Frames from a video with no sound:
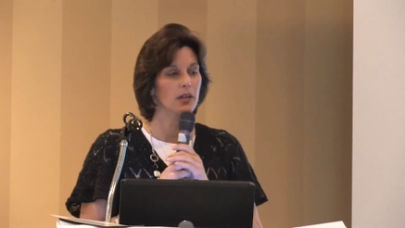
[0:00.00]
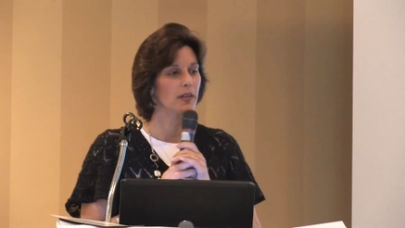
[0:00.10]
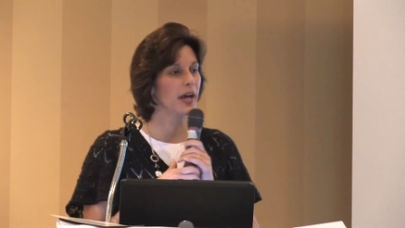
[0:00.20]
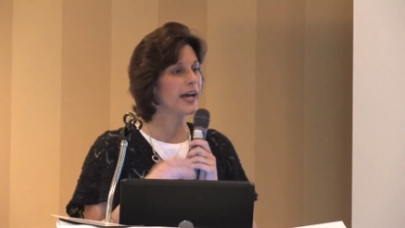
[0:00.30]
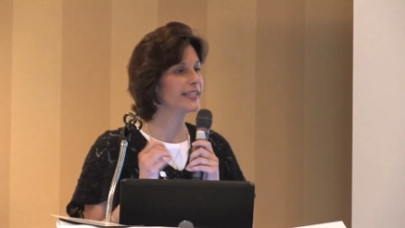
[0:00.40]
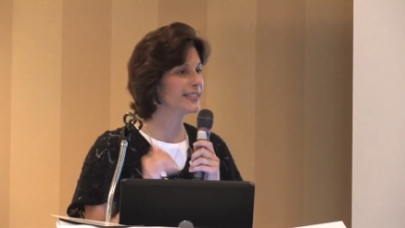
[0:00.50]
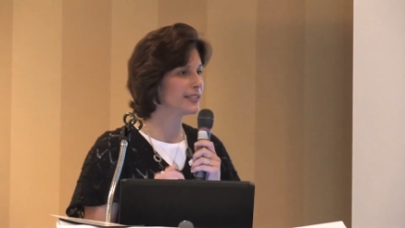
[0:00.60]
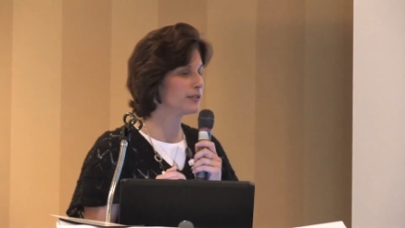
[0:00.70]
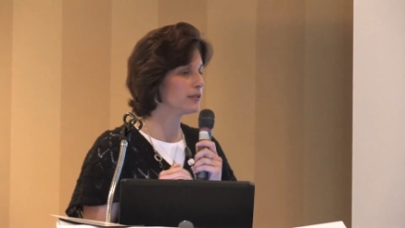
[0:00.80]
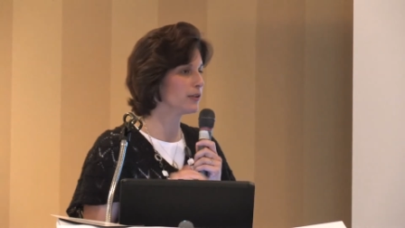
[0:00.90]
The
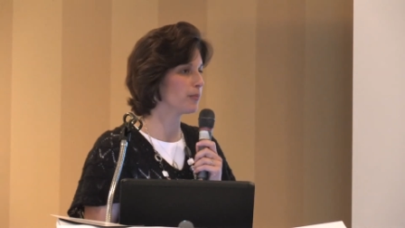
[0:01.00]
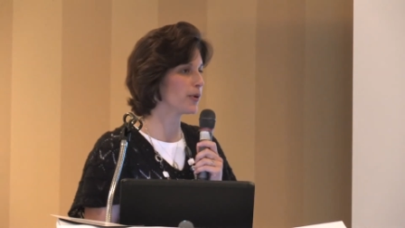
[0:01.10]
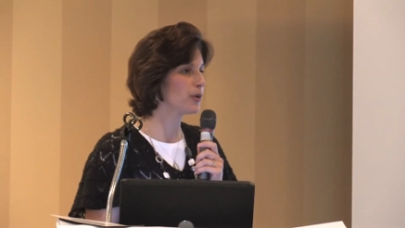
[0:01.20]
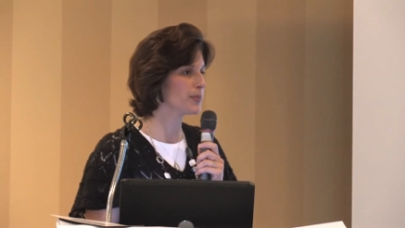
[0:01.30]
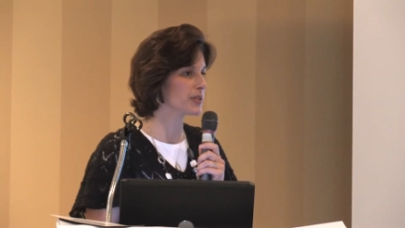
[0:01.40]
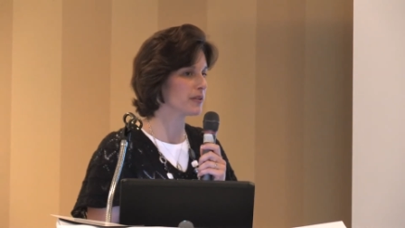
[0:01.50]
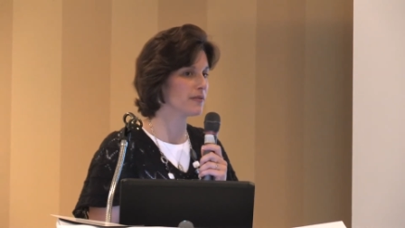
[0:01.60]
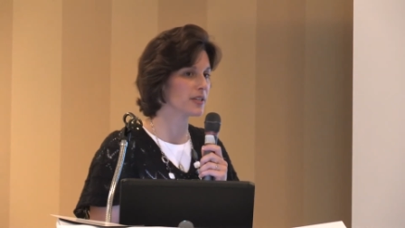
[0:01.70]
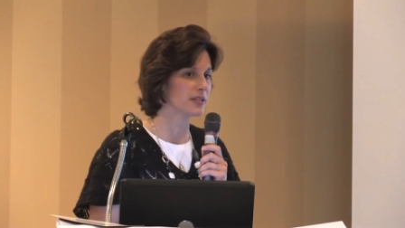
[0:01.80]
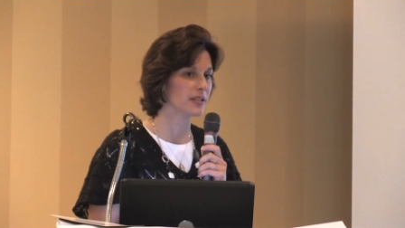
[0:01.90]
ideal or the purpose of
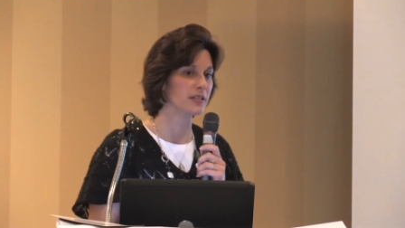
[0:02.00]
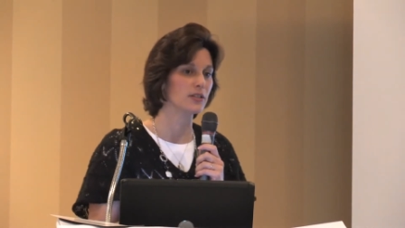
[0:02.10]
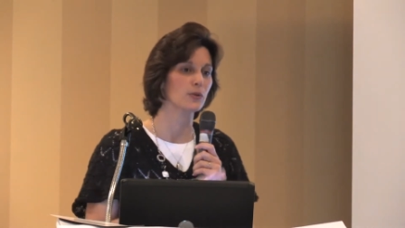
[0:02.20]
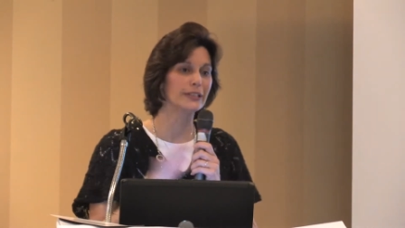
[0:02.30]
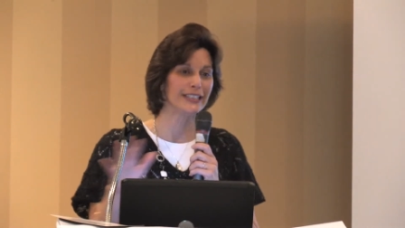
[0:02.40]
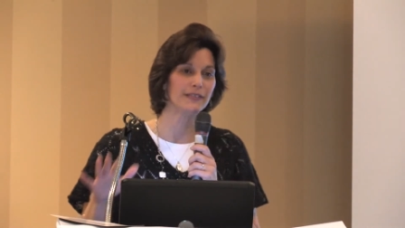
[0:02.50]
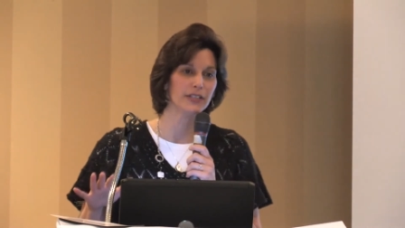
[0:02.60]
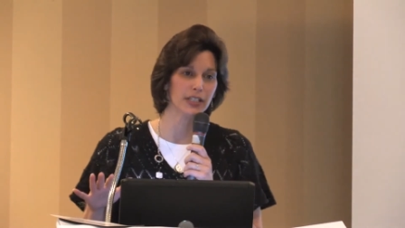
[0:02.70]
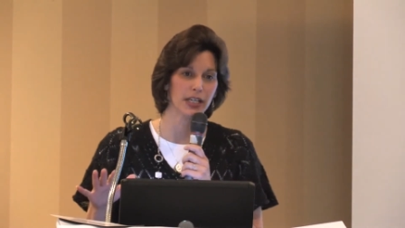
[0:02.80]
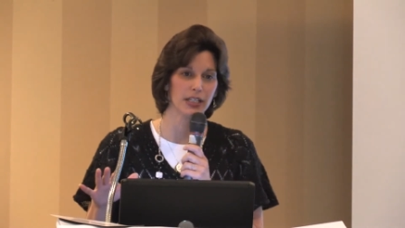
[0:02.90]
this is to
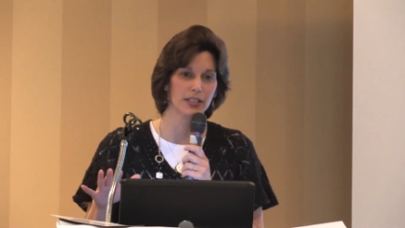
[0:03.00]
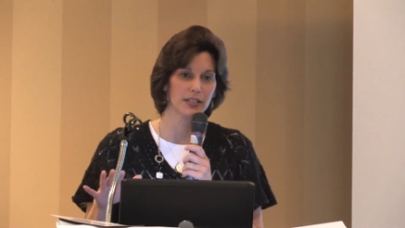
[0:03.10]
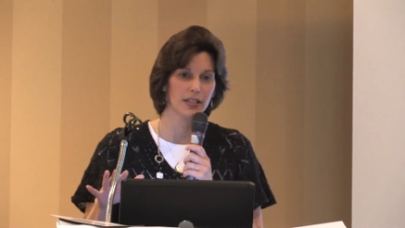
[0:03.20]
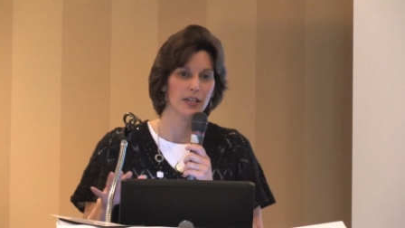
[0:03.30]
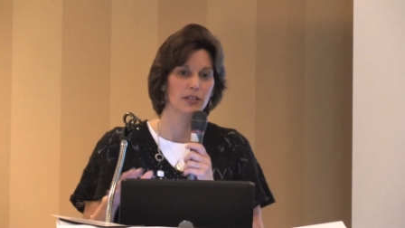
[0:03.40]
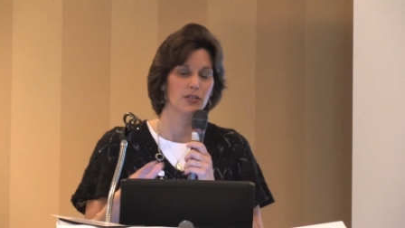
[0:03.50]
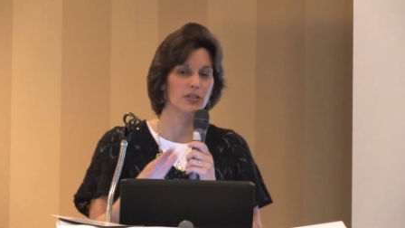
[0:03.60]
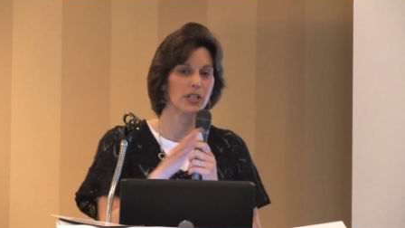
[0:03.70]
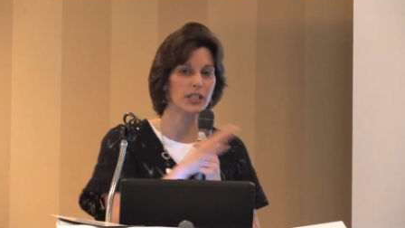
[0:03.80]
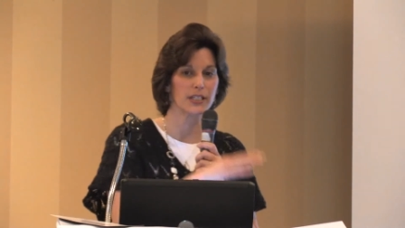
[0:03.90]
alleviate,
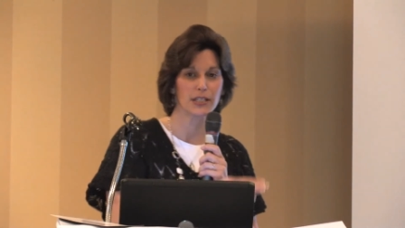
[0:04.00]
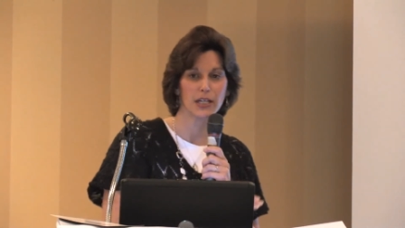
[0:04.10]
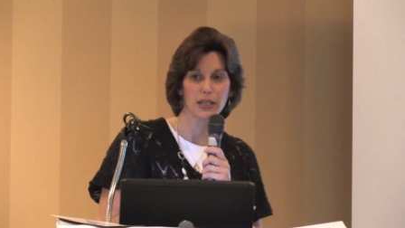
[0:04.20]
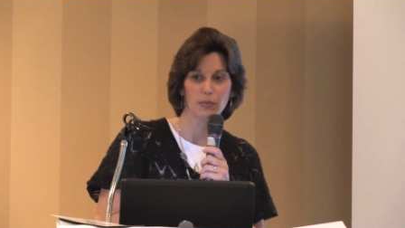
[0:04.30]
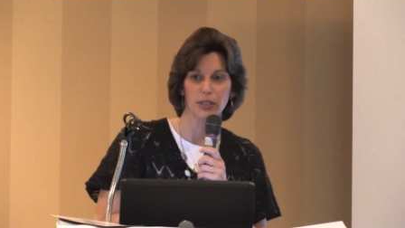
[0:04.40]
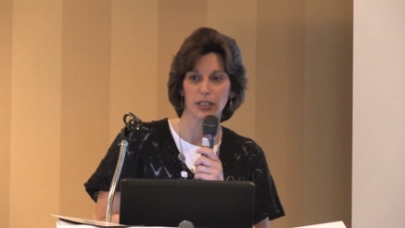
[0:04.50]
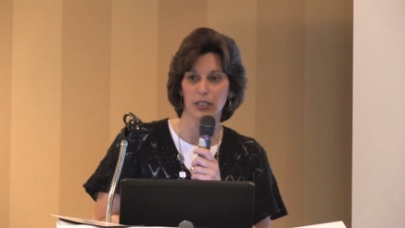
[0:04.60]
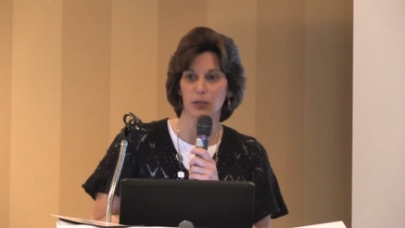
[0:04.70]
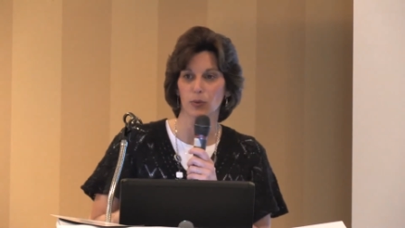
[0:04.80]
just like I said in the beginning